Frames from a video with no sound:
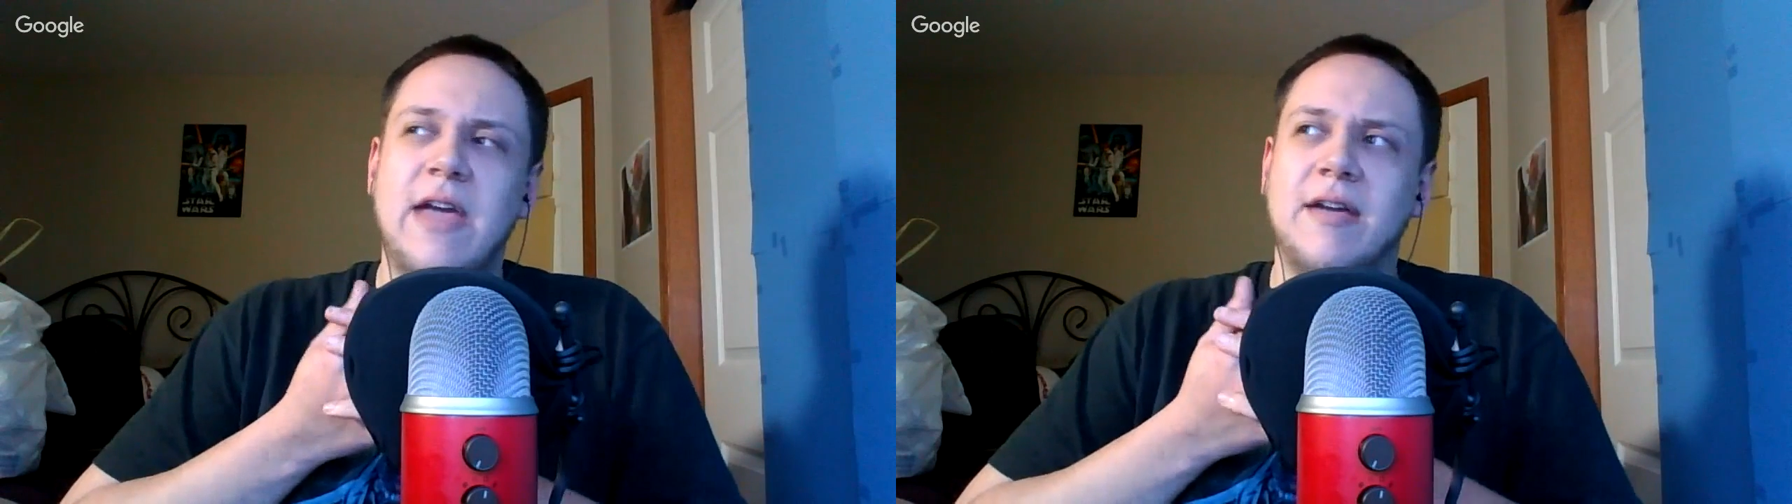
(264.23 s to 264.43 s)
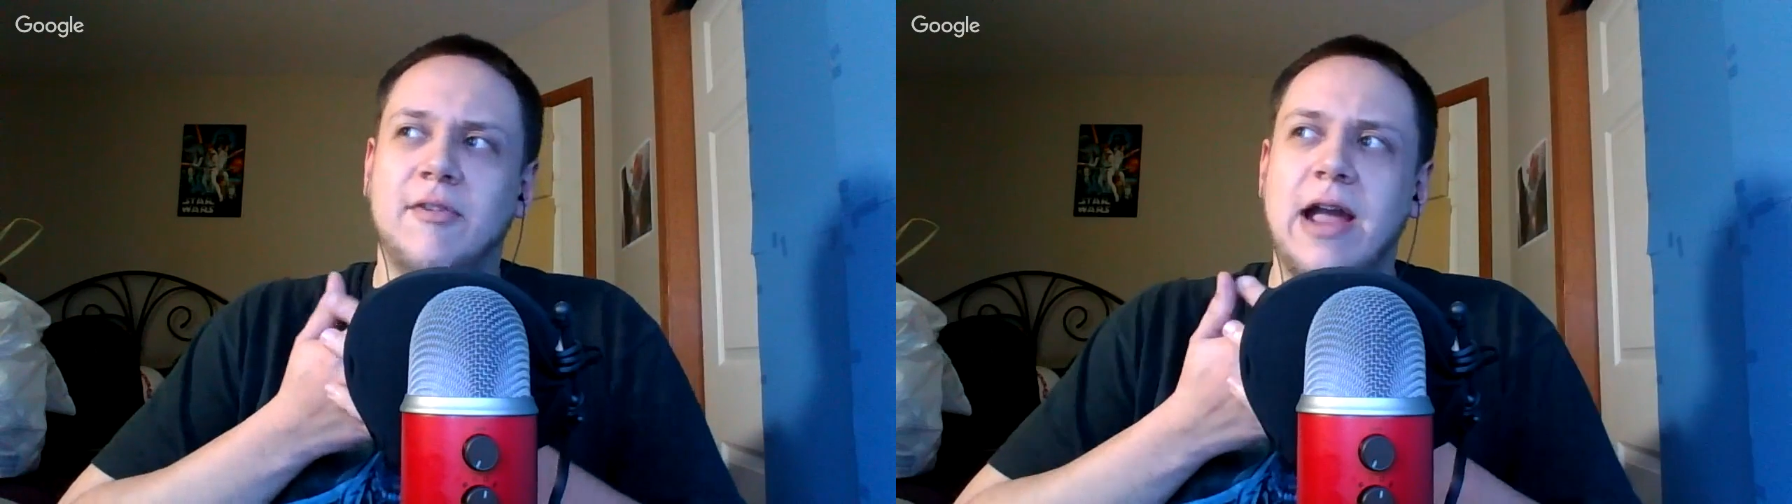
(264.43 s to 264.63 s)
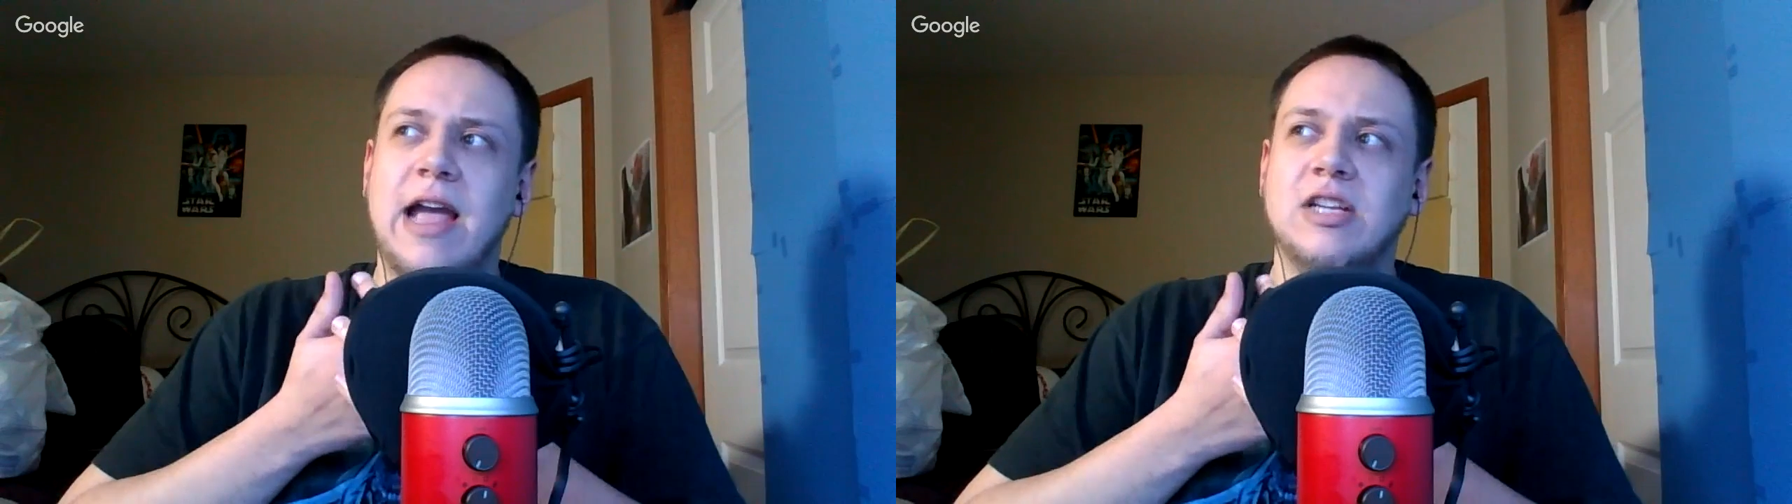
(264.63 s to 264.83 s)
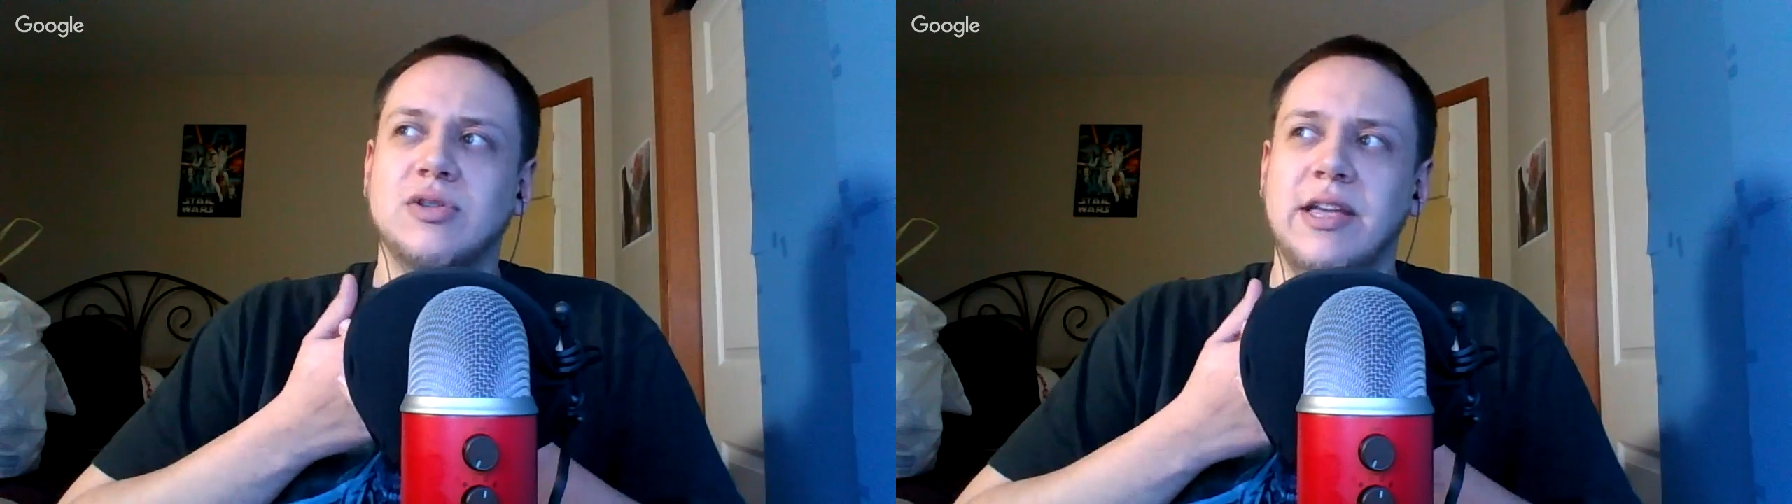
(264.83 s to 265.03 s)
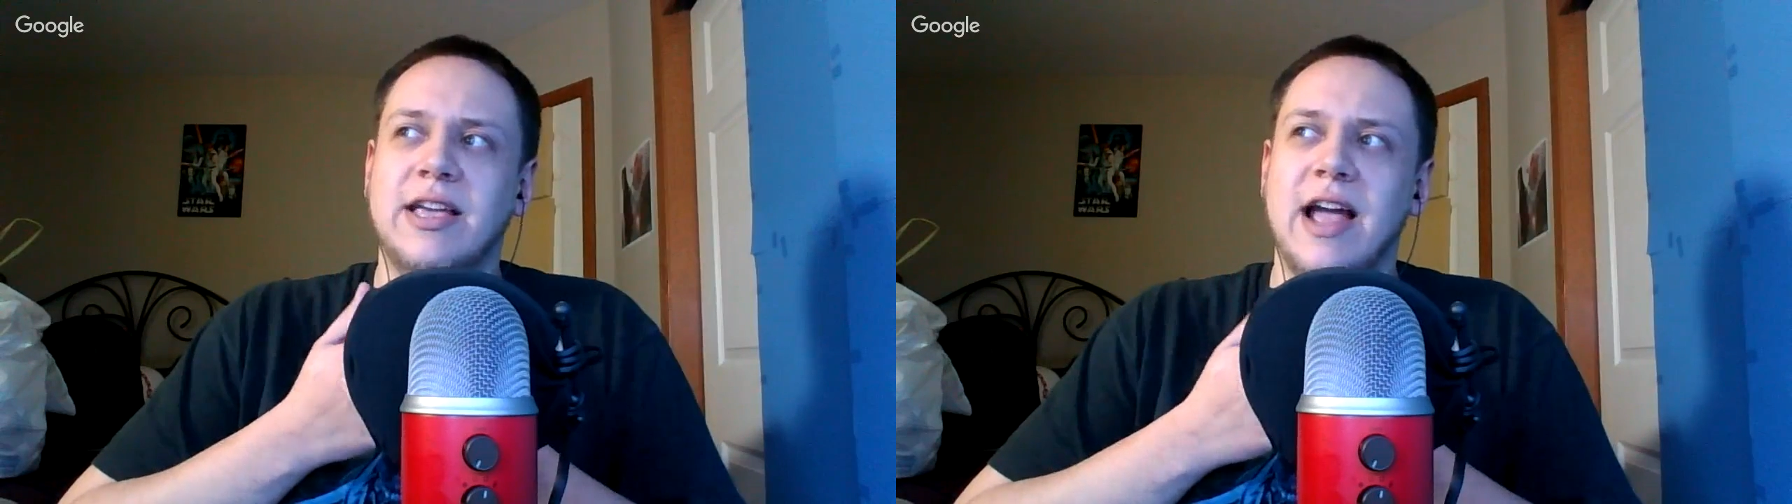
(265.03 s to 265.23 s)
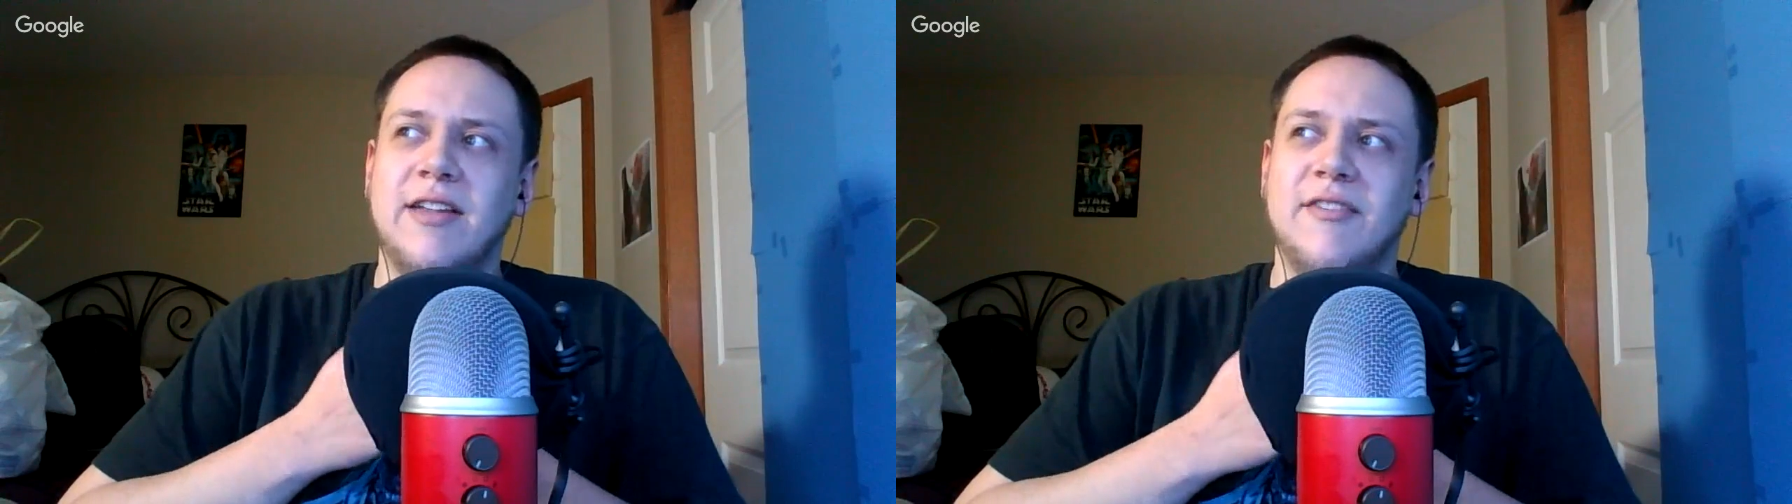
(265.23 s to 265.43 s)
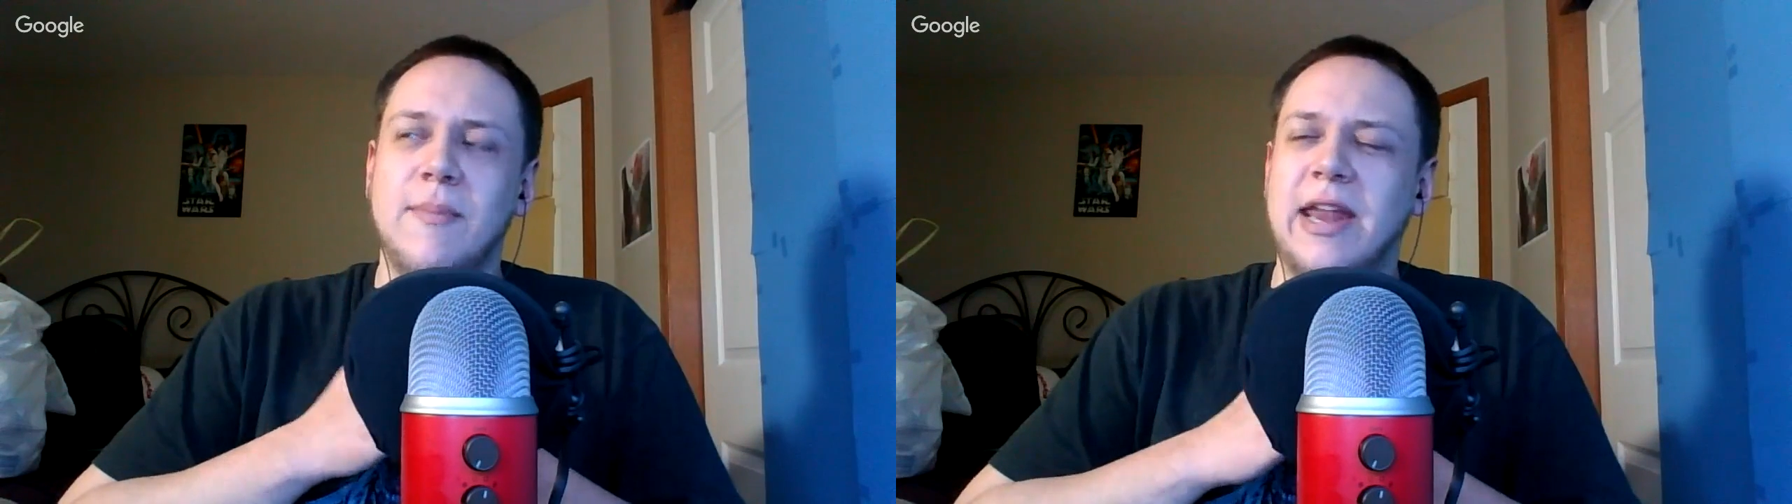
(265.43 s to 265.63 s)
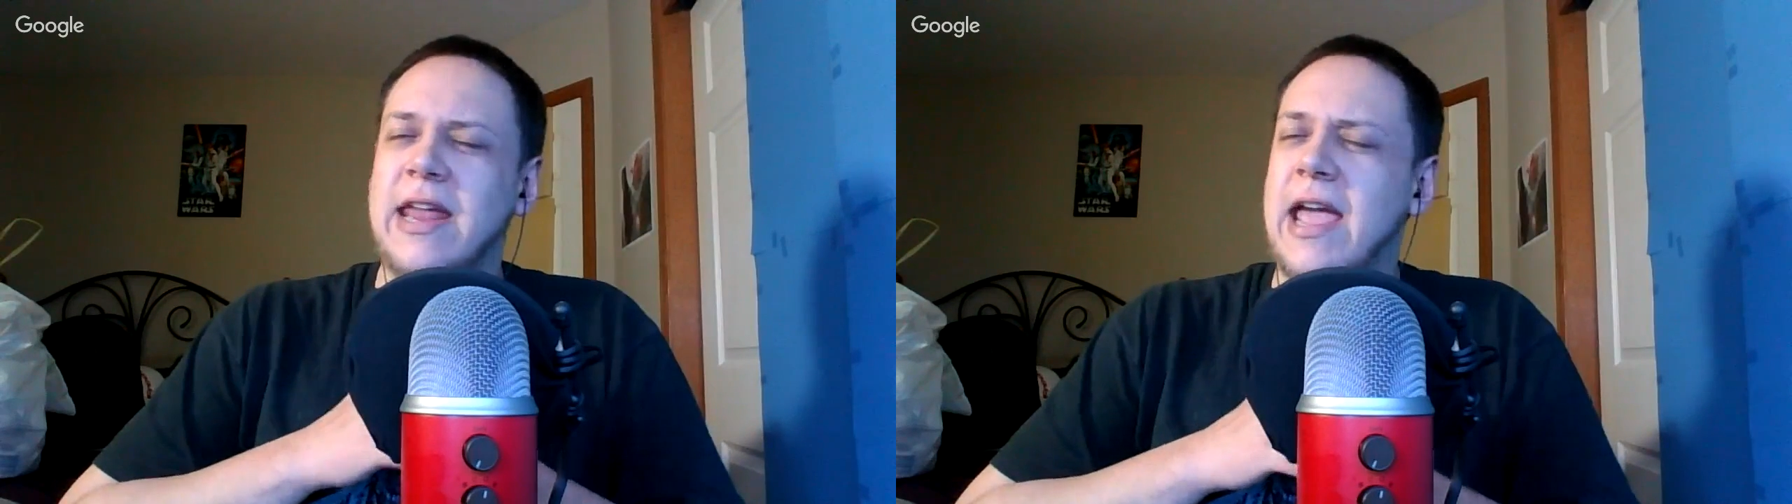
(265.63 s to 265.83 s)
ever actually kind of made